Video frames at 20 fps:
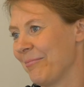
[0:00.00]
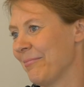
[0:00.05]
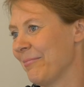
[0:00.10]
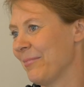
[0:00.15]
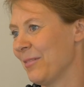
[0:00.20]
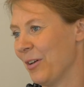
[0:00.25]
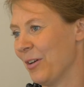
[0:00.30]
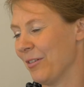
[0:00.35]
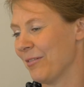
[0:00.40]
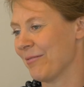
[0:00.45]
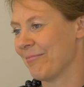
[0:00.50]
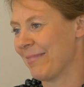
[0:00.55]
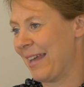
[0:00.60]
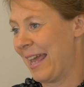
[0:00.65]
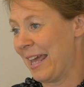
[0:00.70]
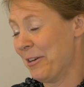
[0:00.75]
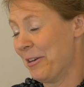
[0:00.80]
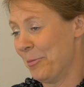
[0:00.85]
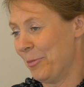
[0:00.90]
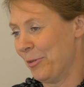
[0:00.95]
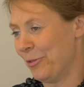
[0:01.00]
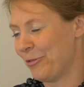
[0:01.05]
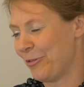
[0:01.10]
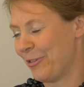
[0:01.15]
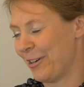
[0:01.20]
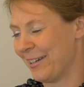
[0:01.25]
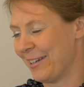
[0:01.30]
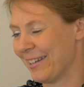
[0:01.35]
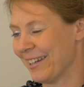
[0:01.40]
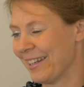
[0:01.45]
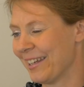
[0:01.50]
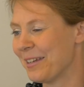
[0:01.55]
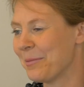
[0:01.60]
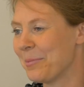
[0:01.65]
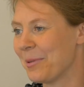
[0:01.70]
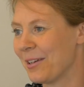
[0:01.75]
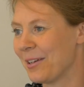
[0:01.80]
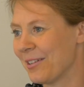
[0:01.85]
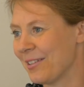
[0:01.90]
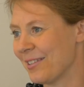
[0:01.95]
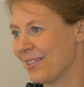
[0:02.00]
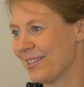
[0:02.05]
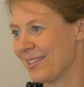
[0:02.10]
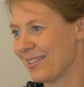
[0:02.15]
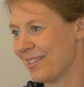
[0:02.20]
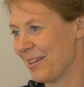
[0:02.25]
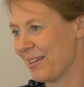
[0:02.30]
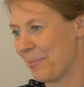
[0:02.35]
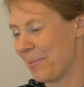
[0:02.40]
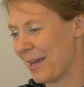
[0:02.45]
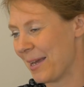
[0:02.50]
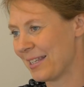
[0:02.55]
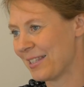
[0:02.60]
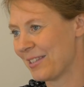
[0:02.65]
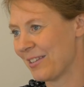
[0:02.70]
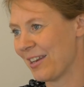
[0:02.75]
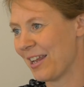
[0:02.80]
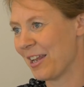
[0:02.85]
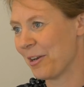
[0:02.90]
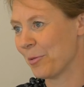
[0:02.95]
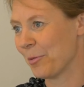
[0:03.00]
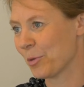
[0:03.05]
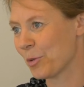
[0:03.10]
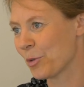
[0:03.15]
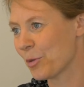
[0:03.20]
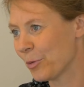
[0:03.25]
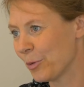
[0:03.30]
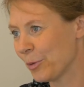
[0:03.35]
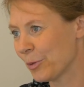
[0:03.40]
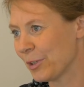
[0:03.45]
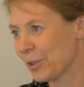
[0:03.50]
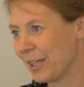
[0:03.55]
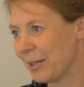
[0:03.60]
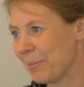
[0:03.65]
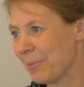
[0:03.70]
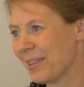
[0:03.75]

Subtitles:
not animal friendly because they're based on animal cruelty,